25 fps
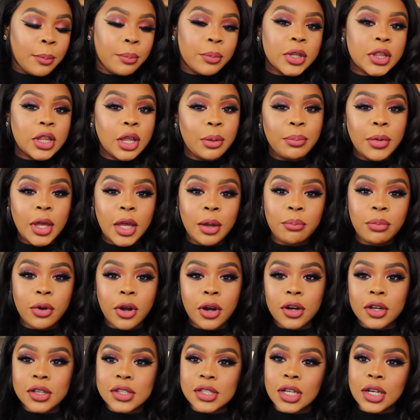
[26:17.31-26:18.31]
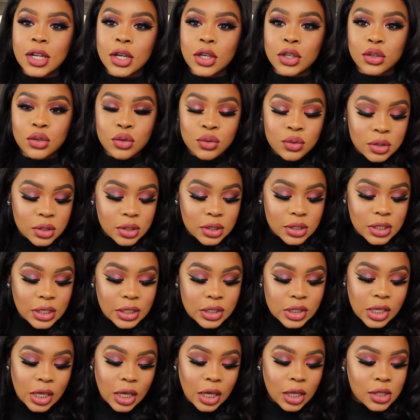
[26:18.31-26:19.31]
but the main products that I used
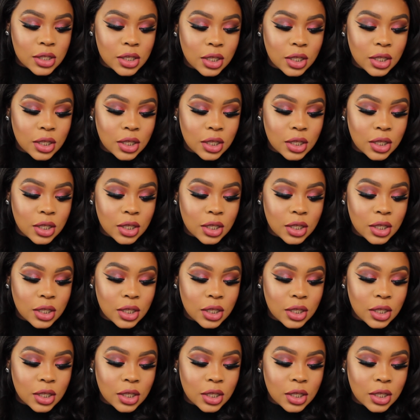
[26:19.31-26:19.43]
today